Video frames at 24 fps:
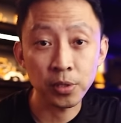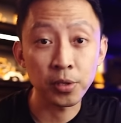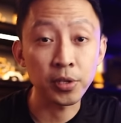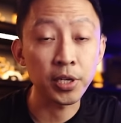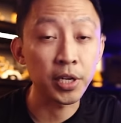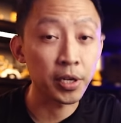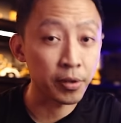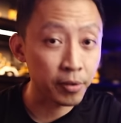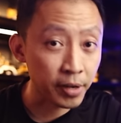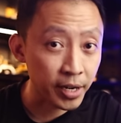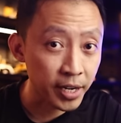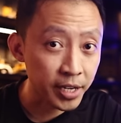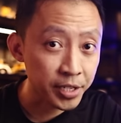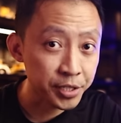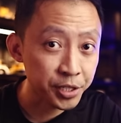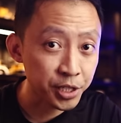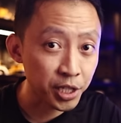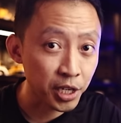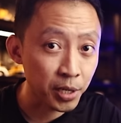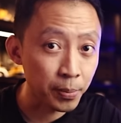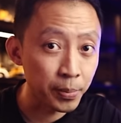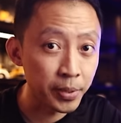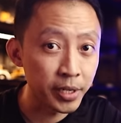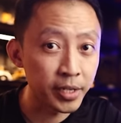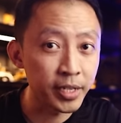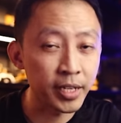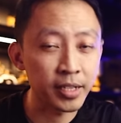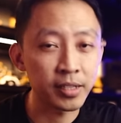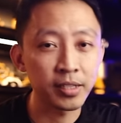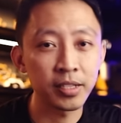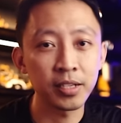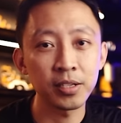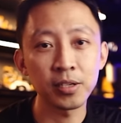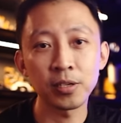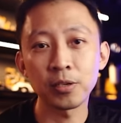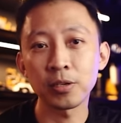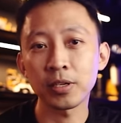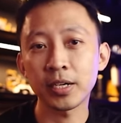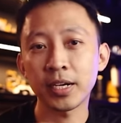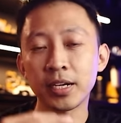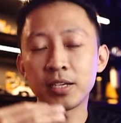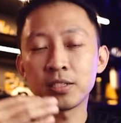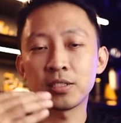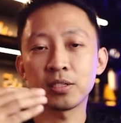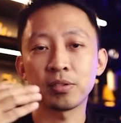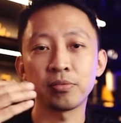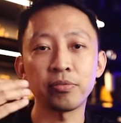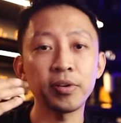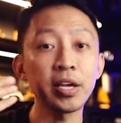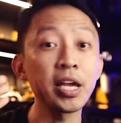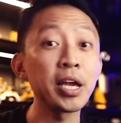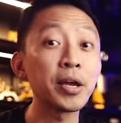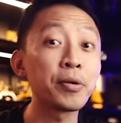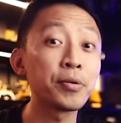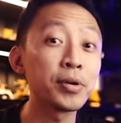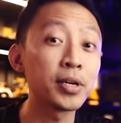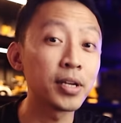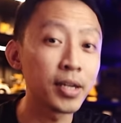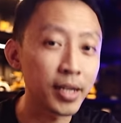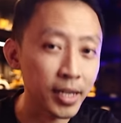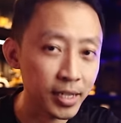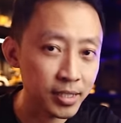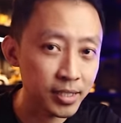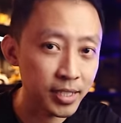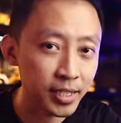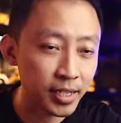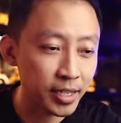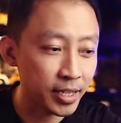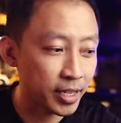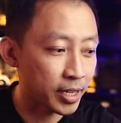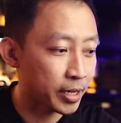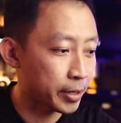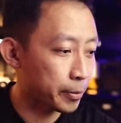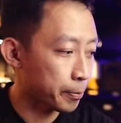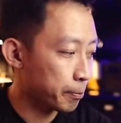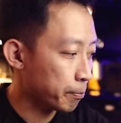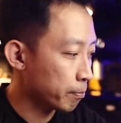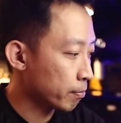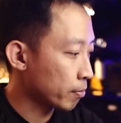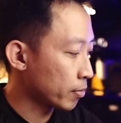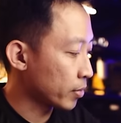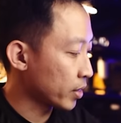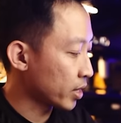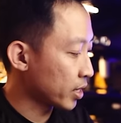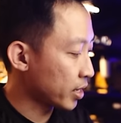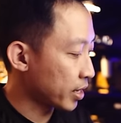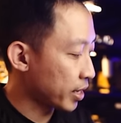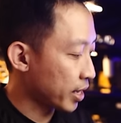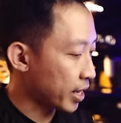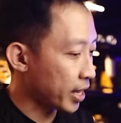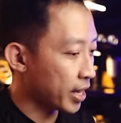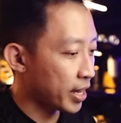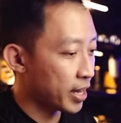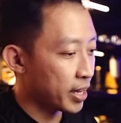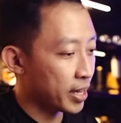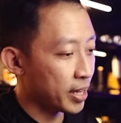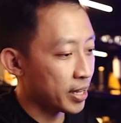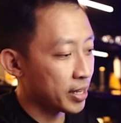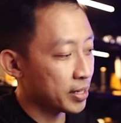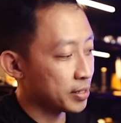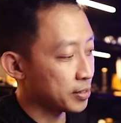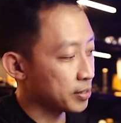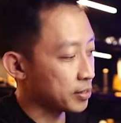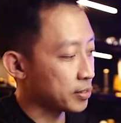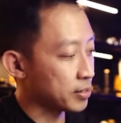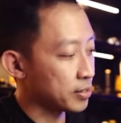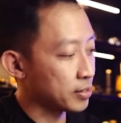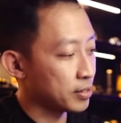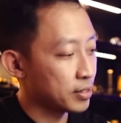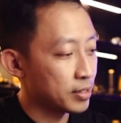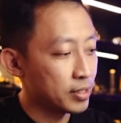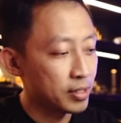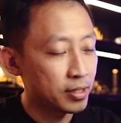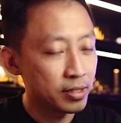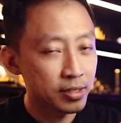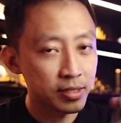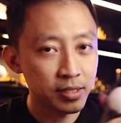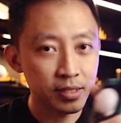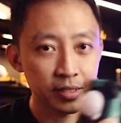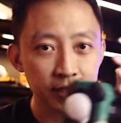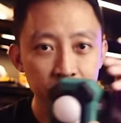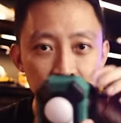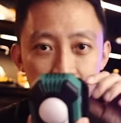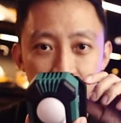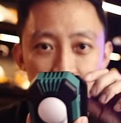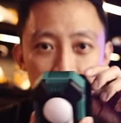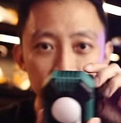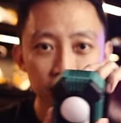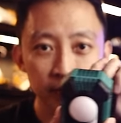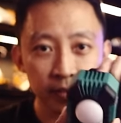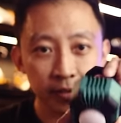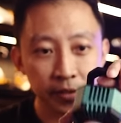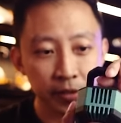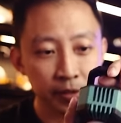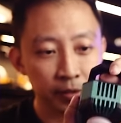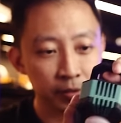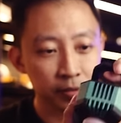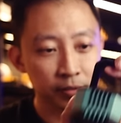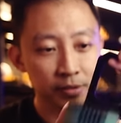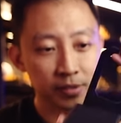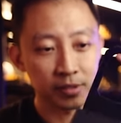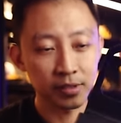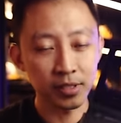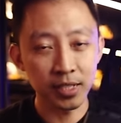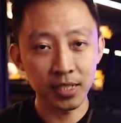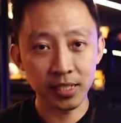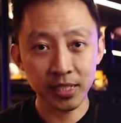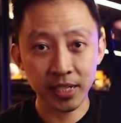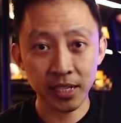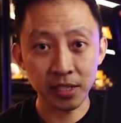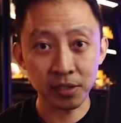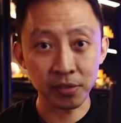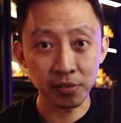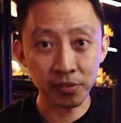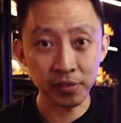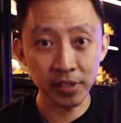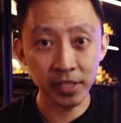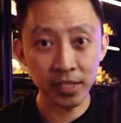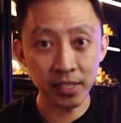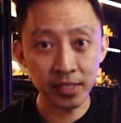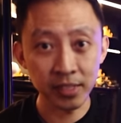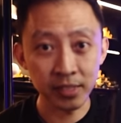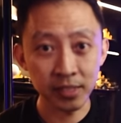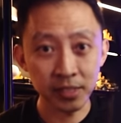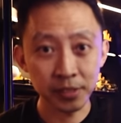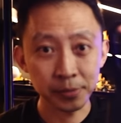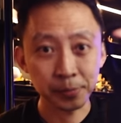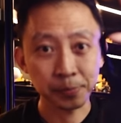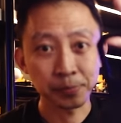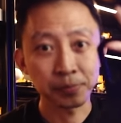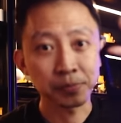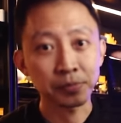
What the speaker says: or garage, I'll be getting all kinds of area lights that can hang or stick or, you know, these kind of things,